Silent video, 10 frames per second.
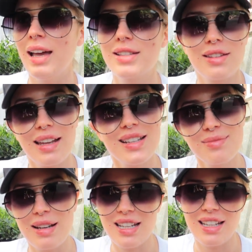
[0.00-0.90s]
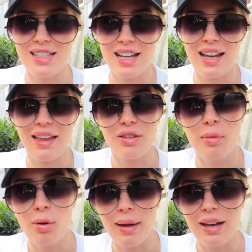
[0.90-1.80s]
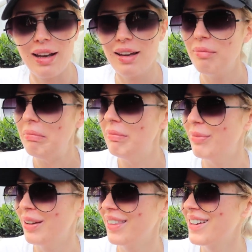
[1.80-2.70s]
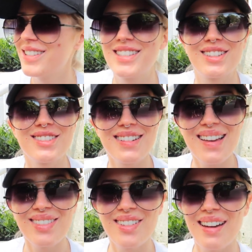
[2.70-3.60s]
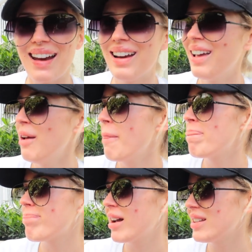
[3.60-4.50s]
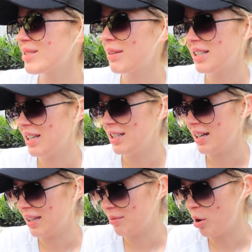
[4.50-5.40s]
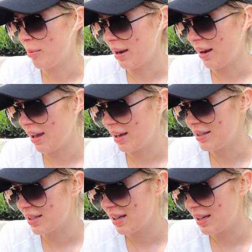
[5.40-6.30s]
And so that is my day-to-day at the moment. There's children everywhere. That is my day-to-day at the moment, and